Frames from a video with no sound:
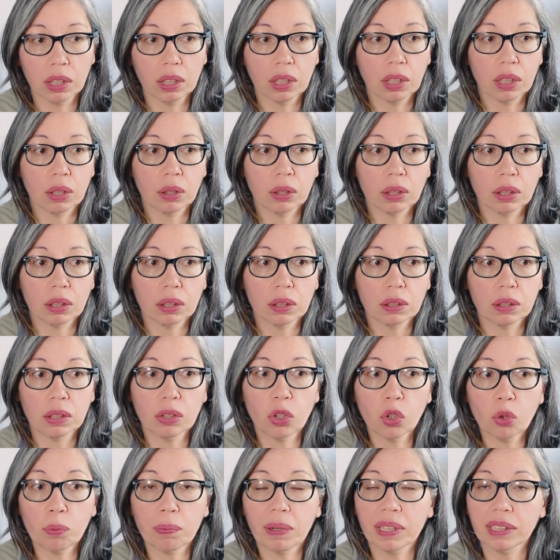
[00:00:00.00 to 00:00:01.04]

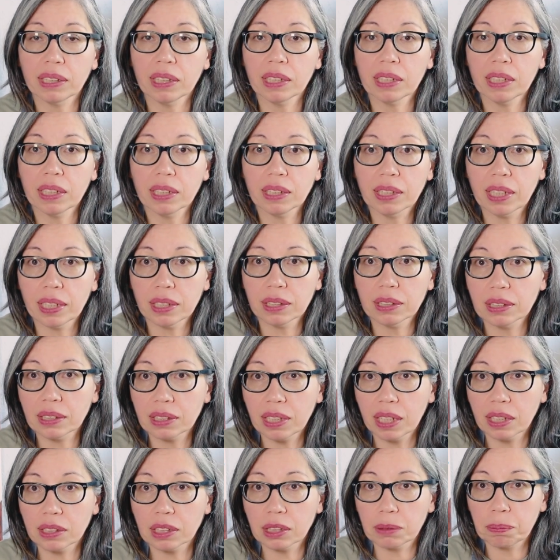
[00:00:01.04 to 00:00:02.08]
Nobody is
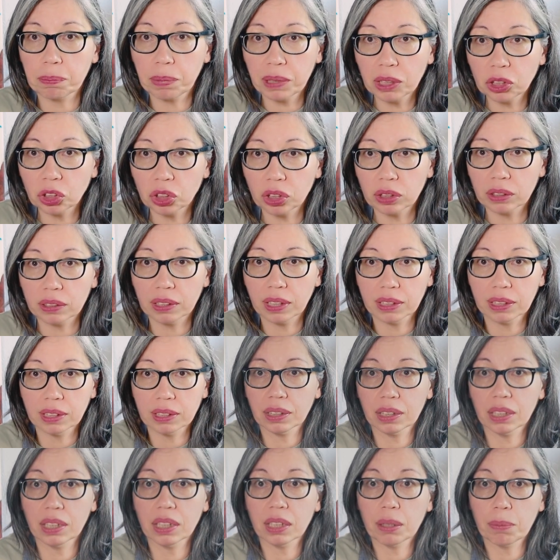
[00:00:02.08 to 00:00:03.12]
that special, that is
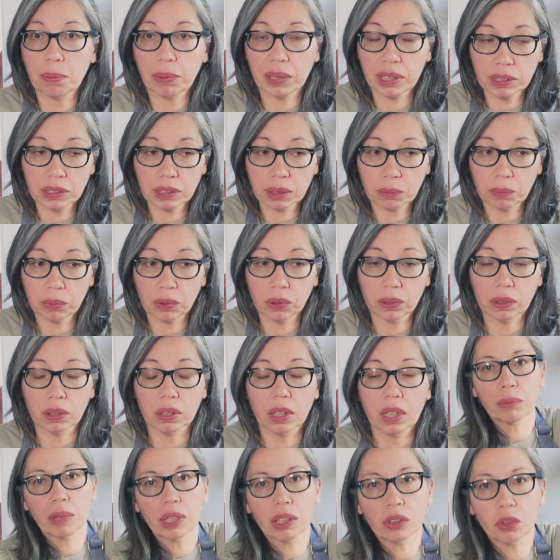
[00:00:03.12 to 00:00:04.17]
irreplaceable.
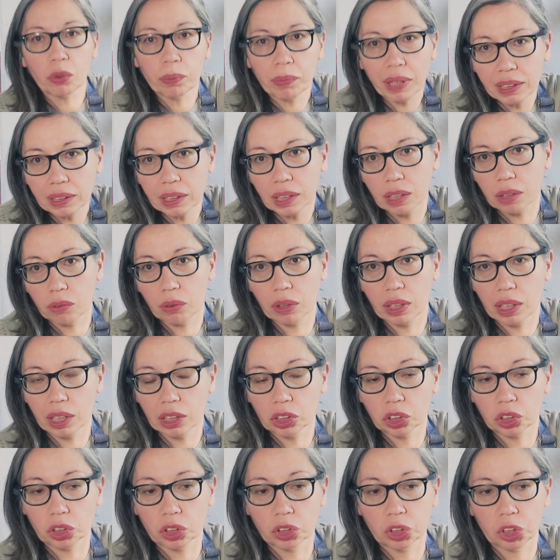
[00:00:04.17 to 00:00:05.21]
In my romantic
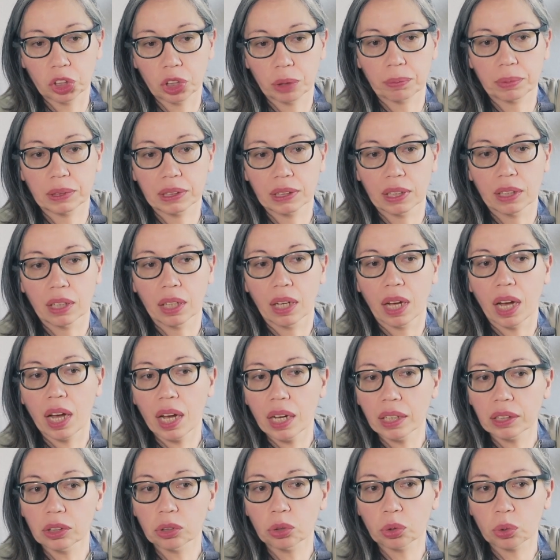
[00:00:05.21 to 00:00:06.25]
relationships,
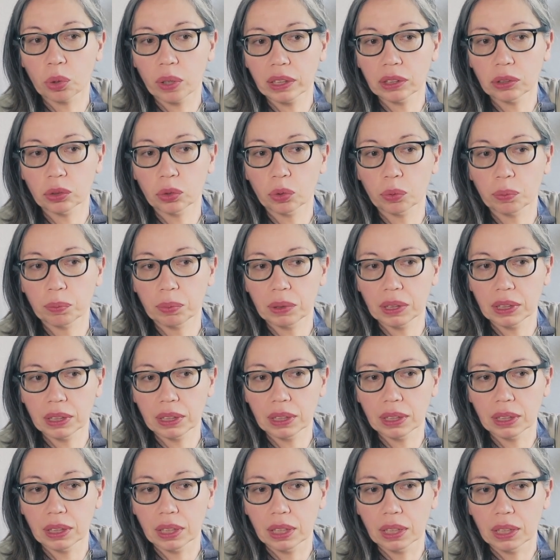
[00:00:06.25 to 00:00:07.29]
I try to
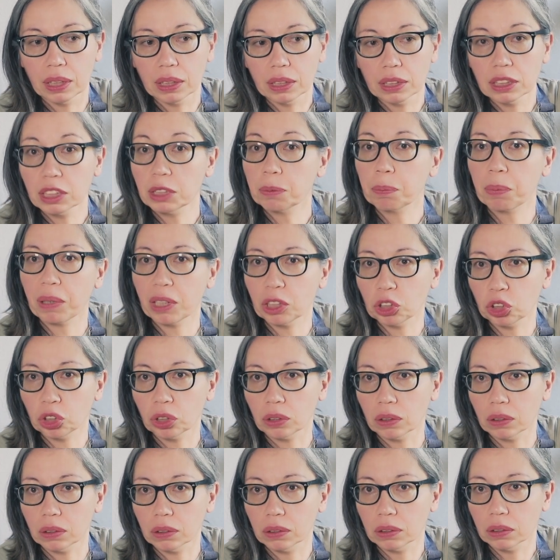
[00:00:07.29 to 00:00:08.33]
be
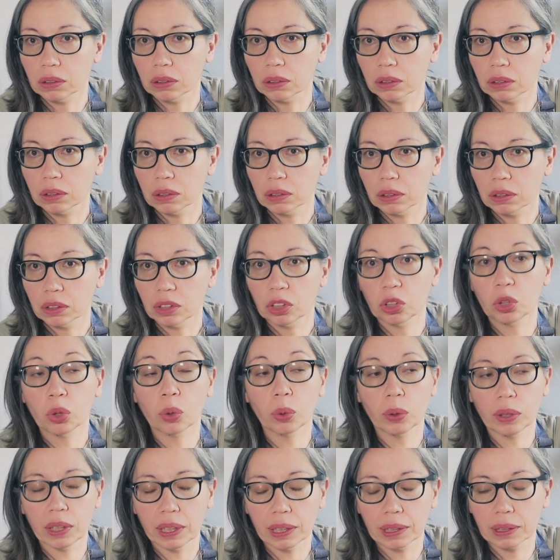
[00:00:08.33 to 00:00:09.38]
special,
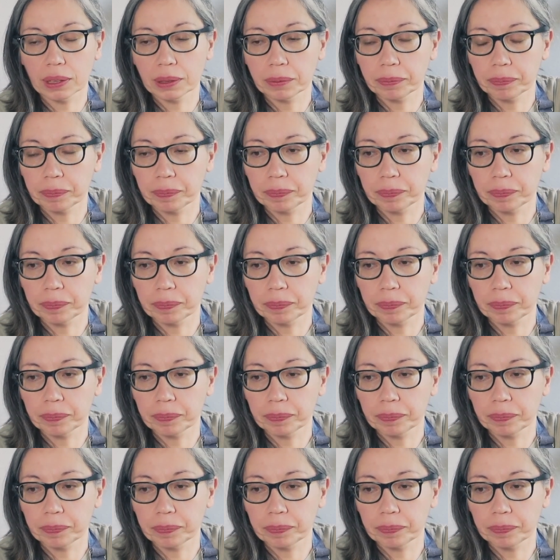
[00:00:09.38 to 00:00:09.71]
unique.